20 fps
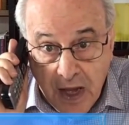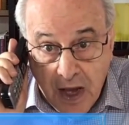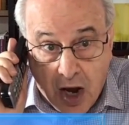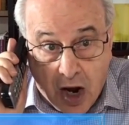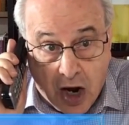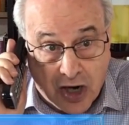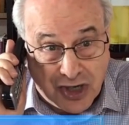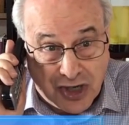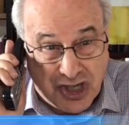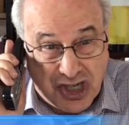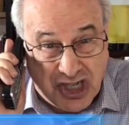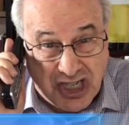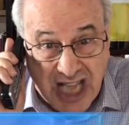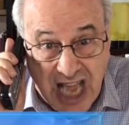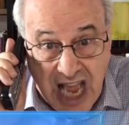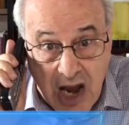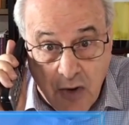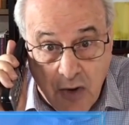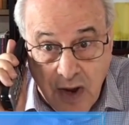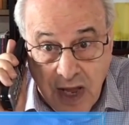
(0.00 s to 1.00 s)
are
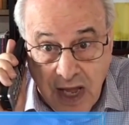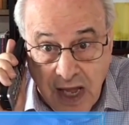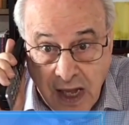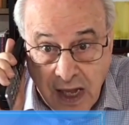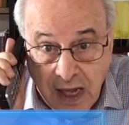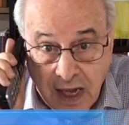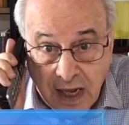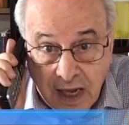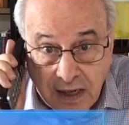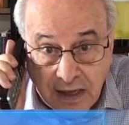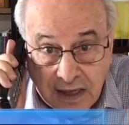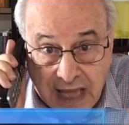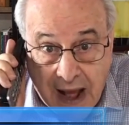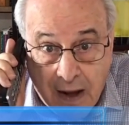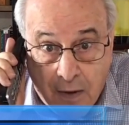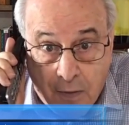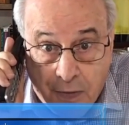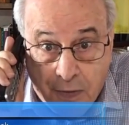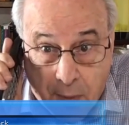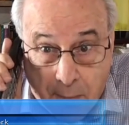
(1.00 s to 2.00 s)
staring
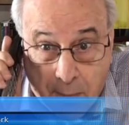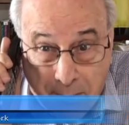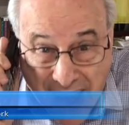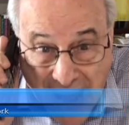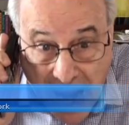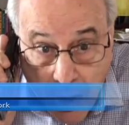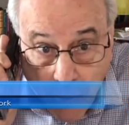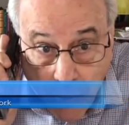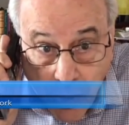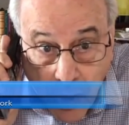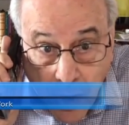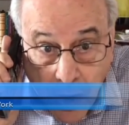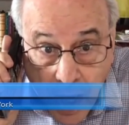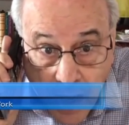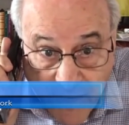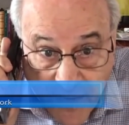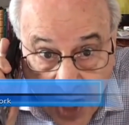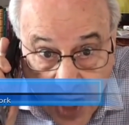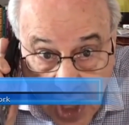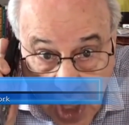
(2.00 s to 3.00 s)
down the barrel
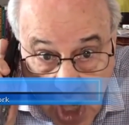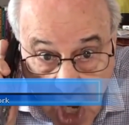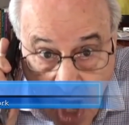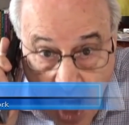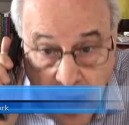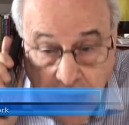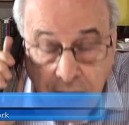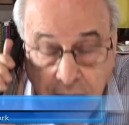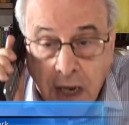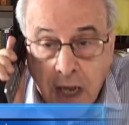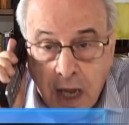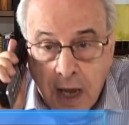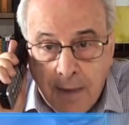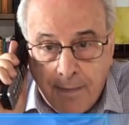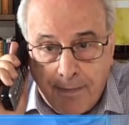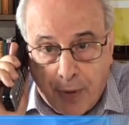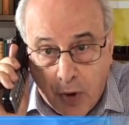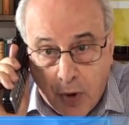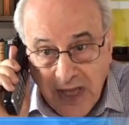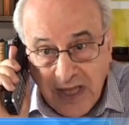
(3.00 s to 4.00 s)
of a gun
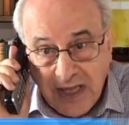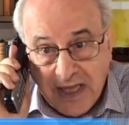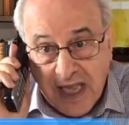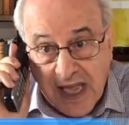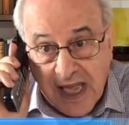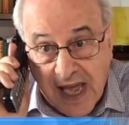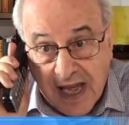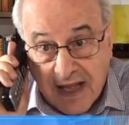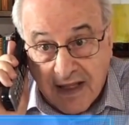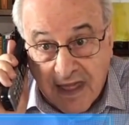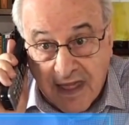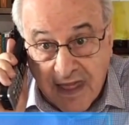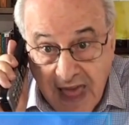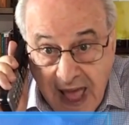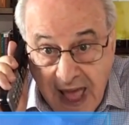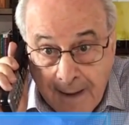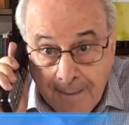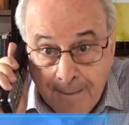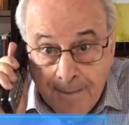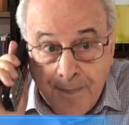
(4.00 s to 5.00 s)
pointing at
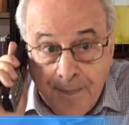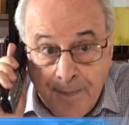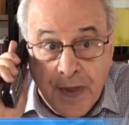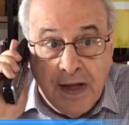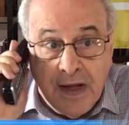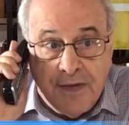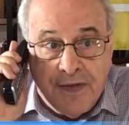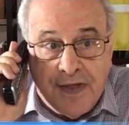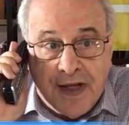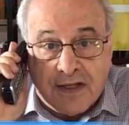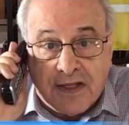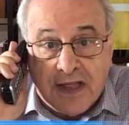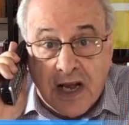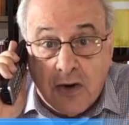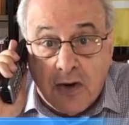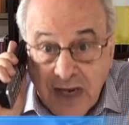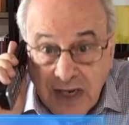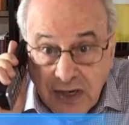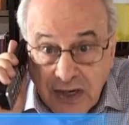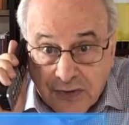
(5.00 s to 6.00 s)
them that their
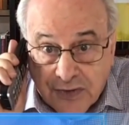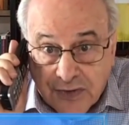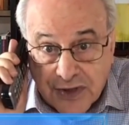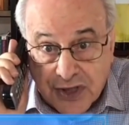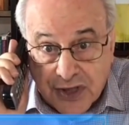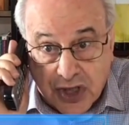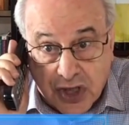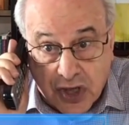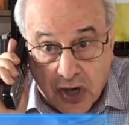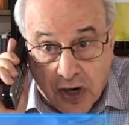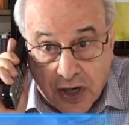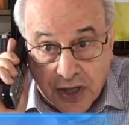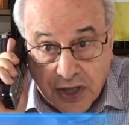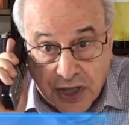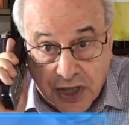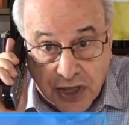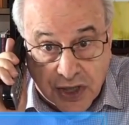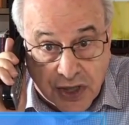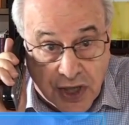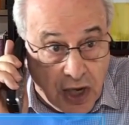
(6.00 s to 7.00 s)
interest charges
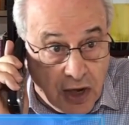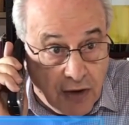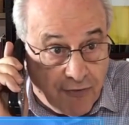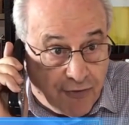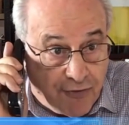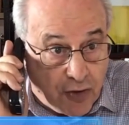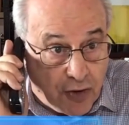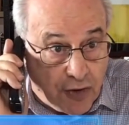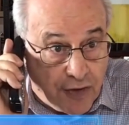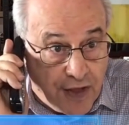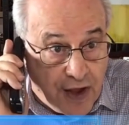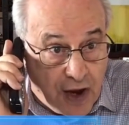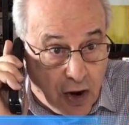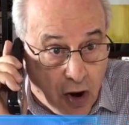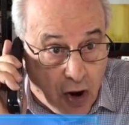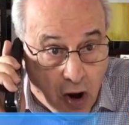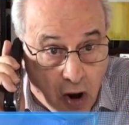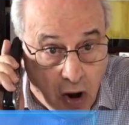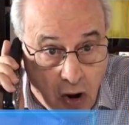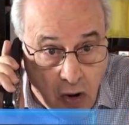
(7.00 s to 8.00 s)
for their
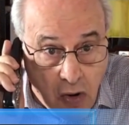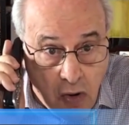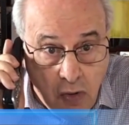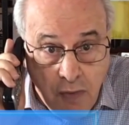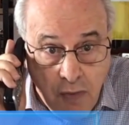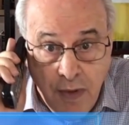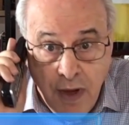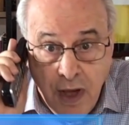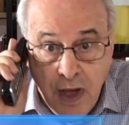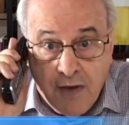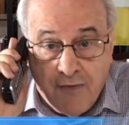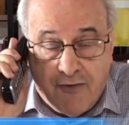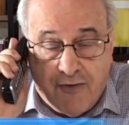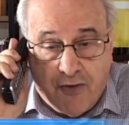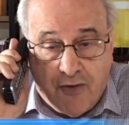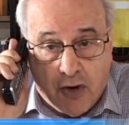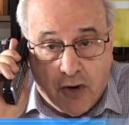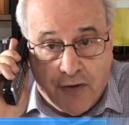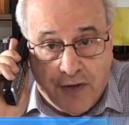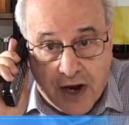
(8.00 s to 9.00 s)
home,
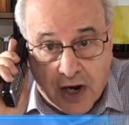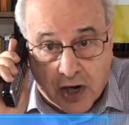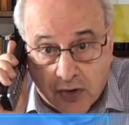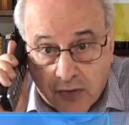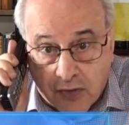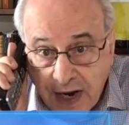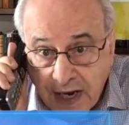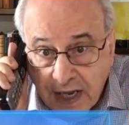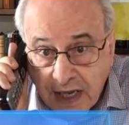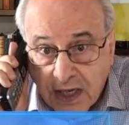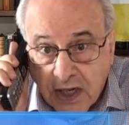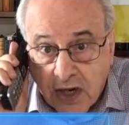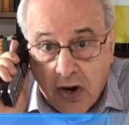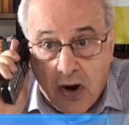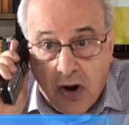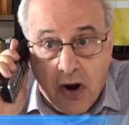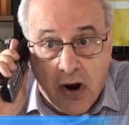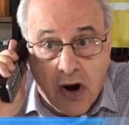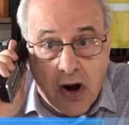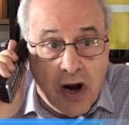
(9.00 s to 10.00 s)
for their credit
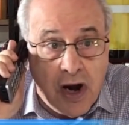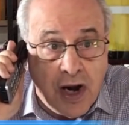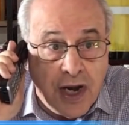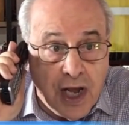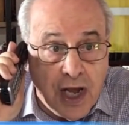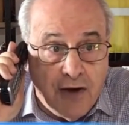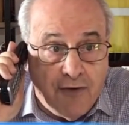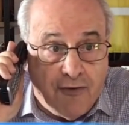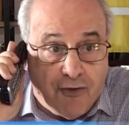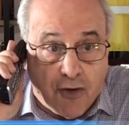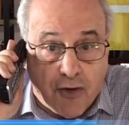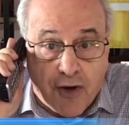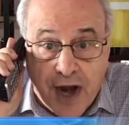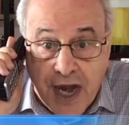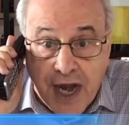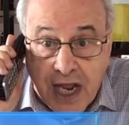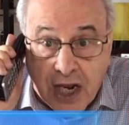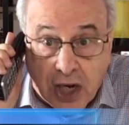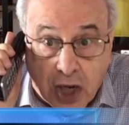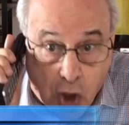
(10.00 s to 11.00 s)
card, for
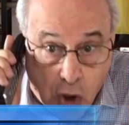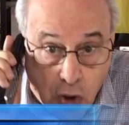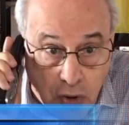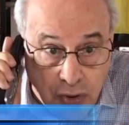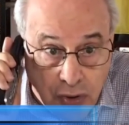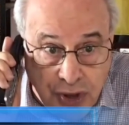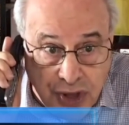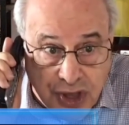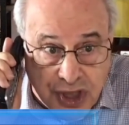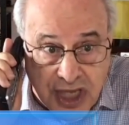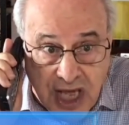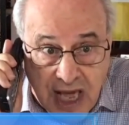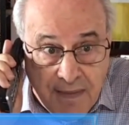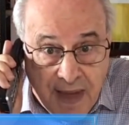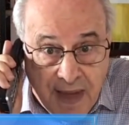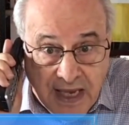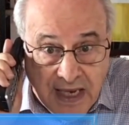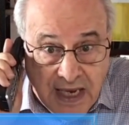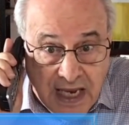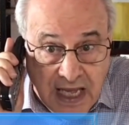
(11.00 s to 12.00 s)
any loans they may
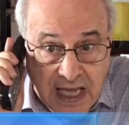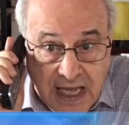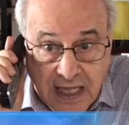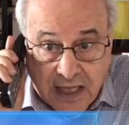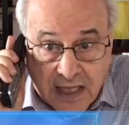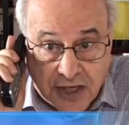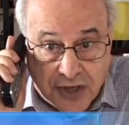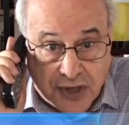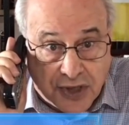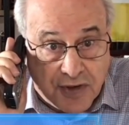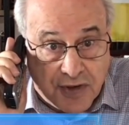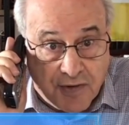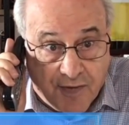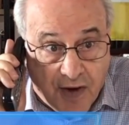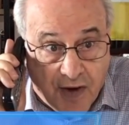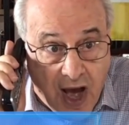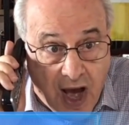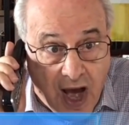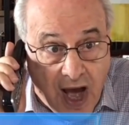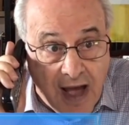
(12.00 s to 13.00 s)
need to
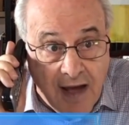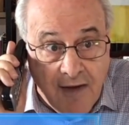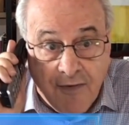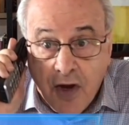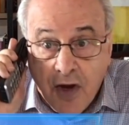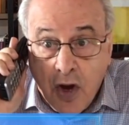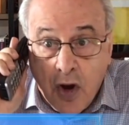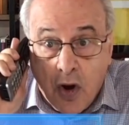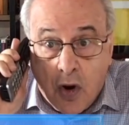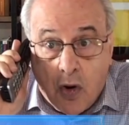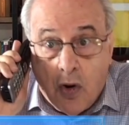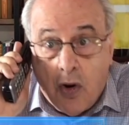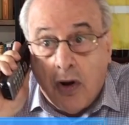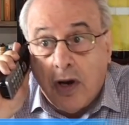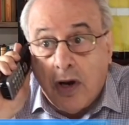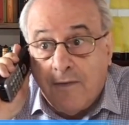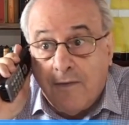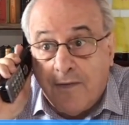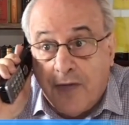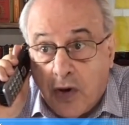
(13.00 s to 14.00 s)
survive, all
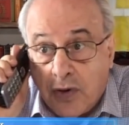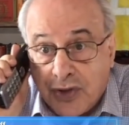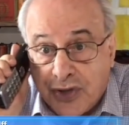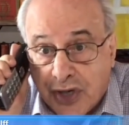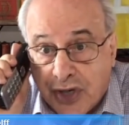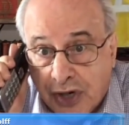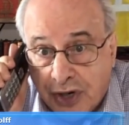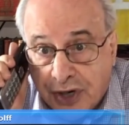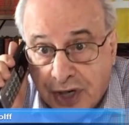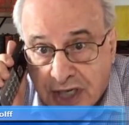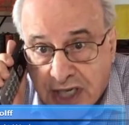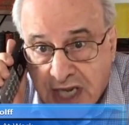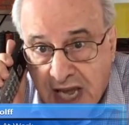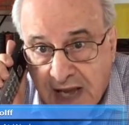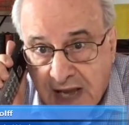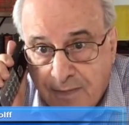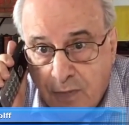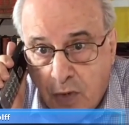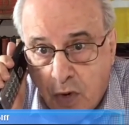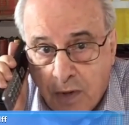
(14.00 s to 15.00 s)
of those are going to
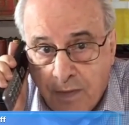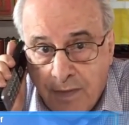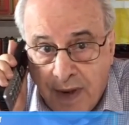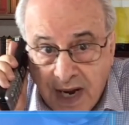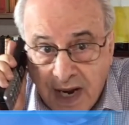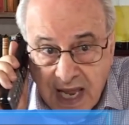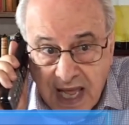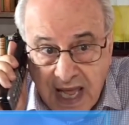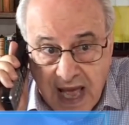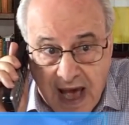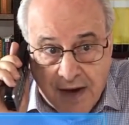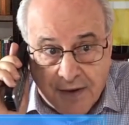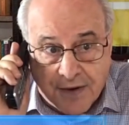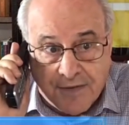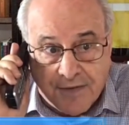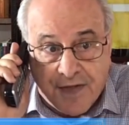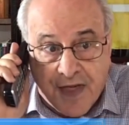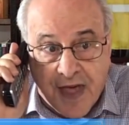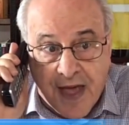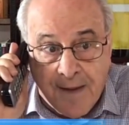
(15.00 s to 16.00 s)
take more money out
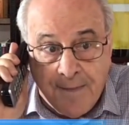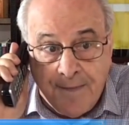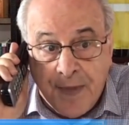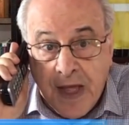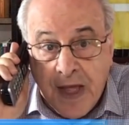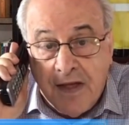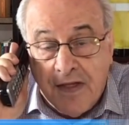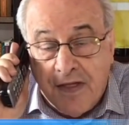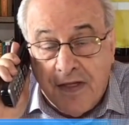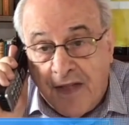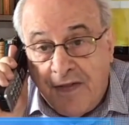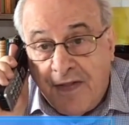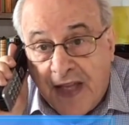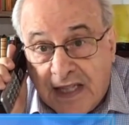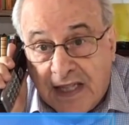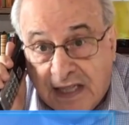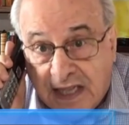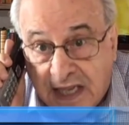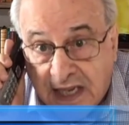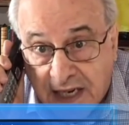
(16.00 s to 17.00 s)
of them than they
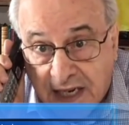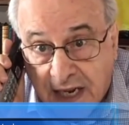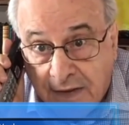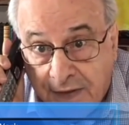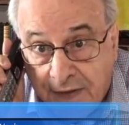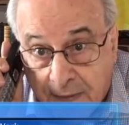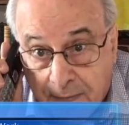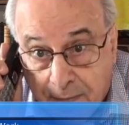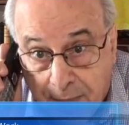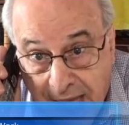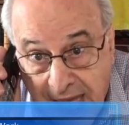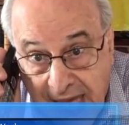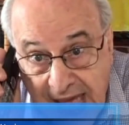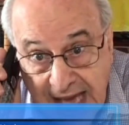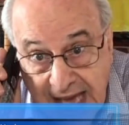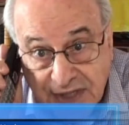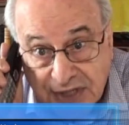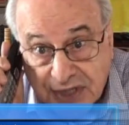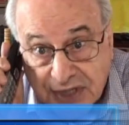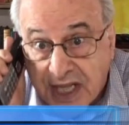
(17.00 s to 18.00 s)
did in the
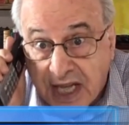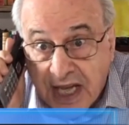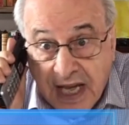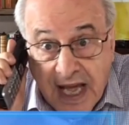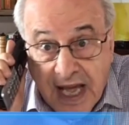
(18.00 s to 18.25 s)
past.